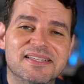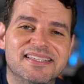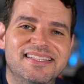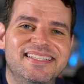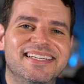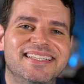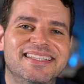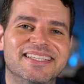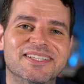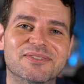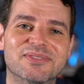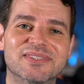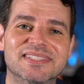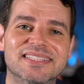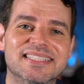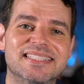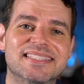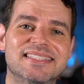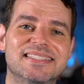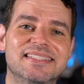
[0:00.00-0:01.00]
that they're
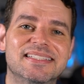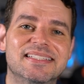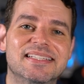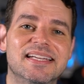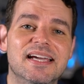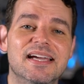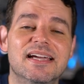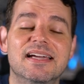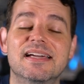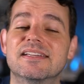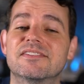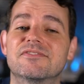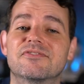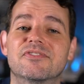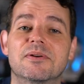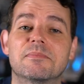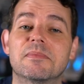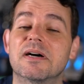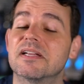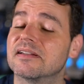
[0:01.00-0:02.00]
releasing is
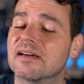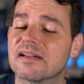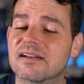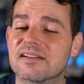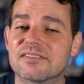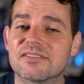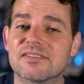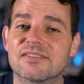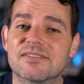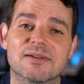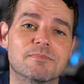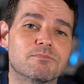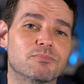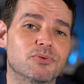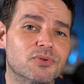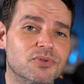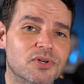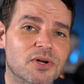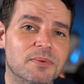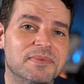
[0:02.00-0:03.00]
from none other than
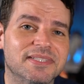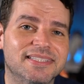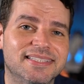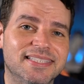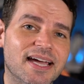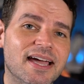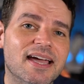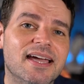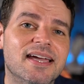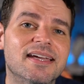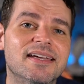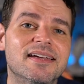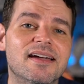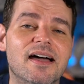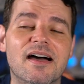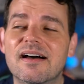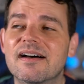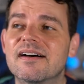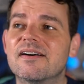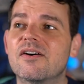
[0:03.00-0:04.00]
Bruno Mattei,
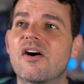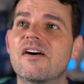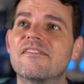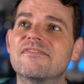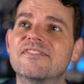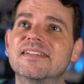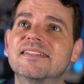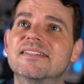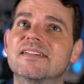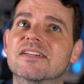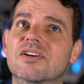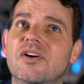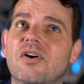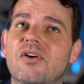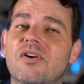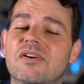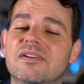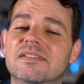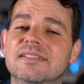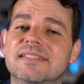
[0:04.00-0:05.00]
uh, often
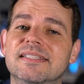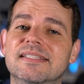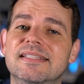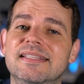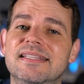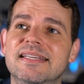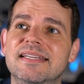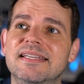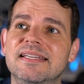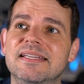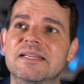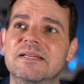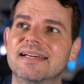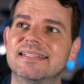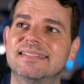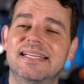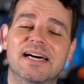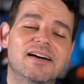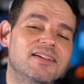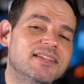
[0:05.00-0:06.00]
called the
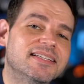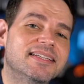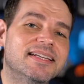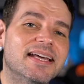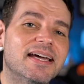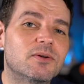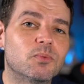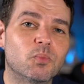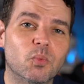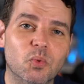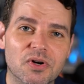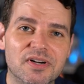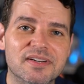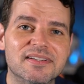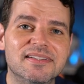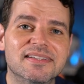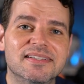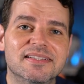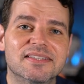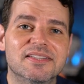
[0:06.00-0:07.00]
Italian Ed
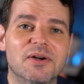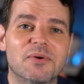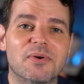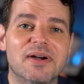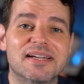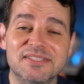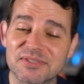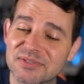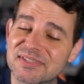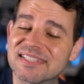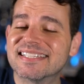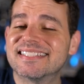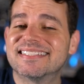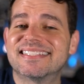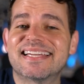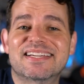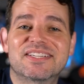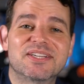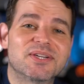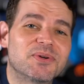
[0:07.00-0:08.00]
Wood, though I do think he's
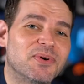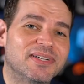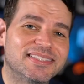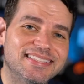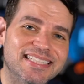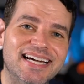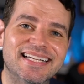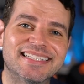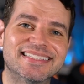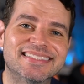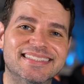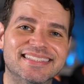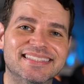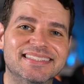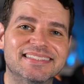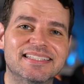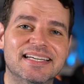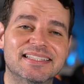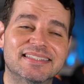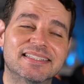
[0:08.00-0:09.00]
actually quite
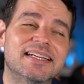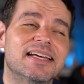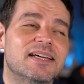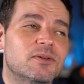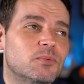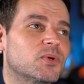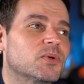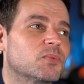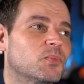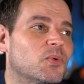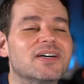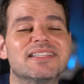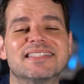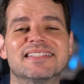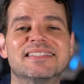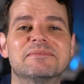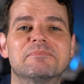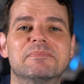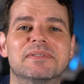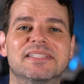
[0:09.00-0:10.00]
talented. Not that Ed Wood
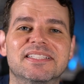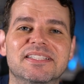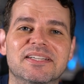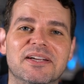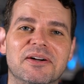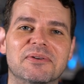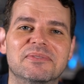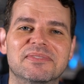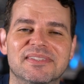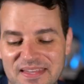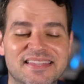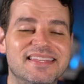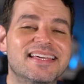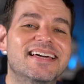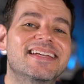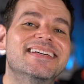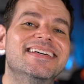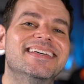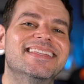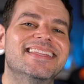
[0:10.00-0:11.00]
wasn't, but you know. And,
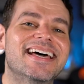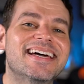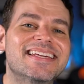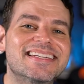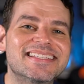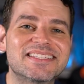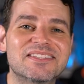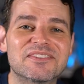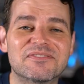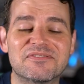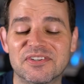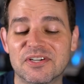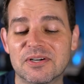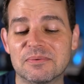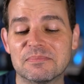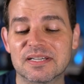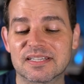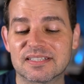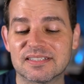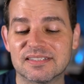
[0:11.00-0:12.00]
then, and that is the
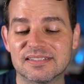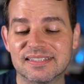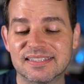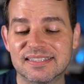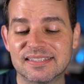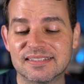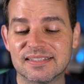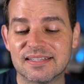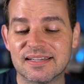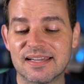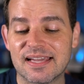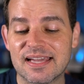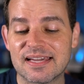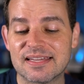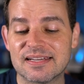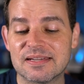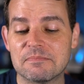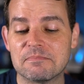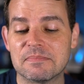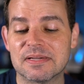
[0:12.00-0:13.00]
film Caligula
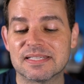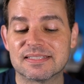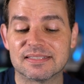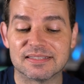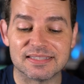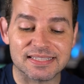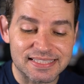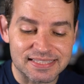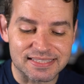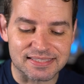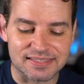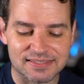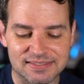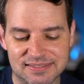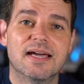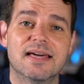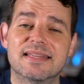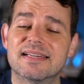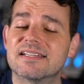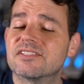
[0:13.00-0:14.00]
and Messalina.
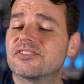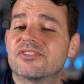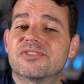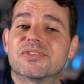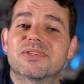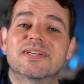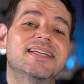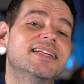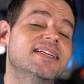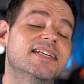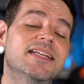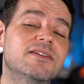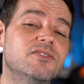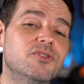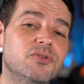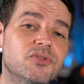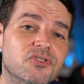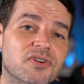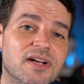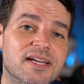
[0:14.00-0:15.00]
And that is also getting a
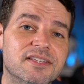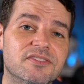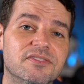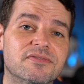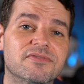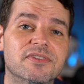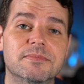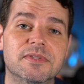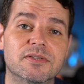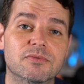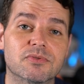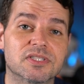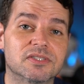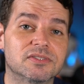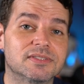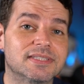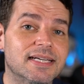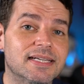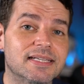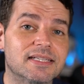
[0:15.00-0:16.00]
new transfer from the
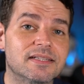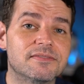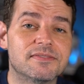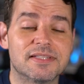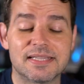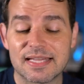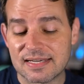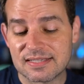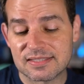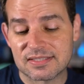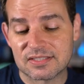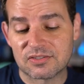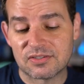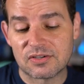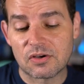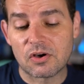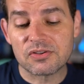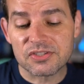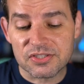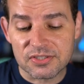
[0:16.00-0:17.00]
original negative, and that is going
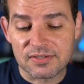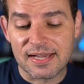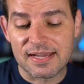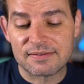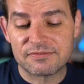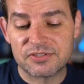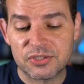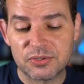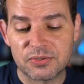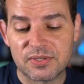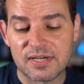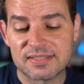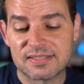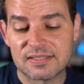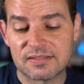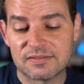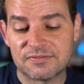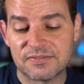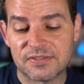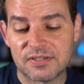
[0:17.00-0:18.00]
to also have two cuts
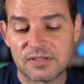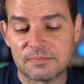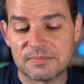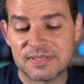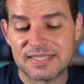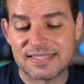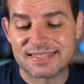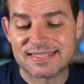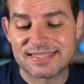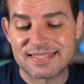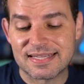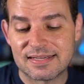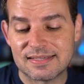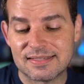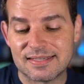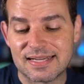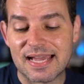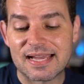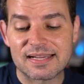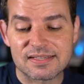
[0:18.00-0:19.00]
of the film, the
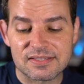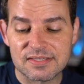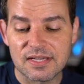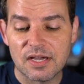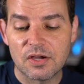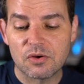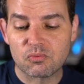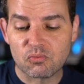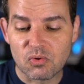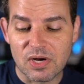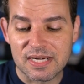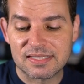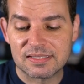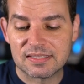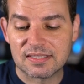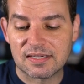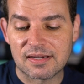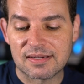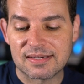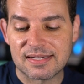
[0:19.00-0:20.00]
extended
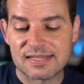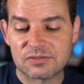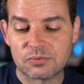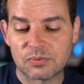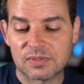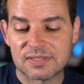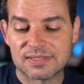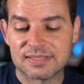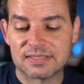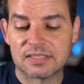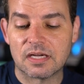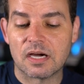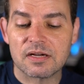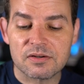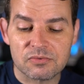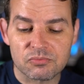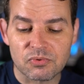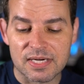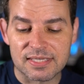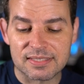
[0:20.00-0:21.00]
X-rated cut as well as an
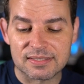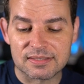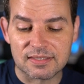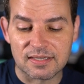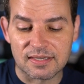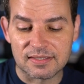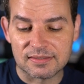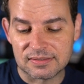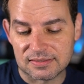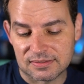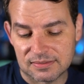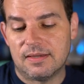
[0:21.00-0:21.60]
unrated cut.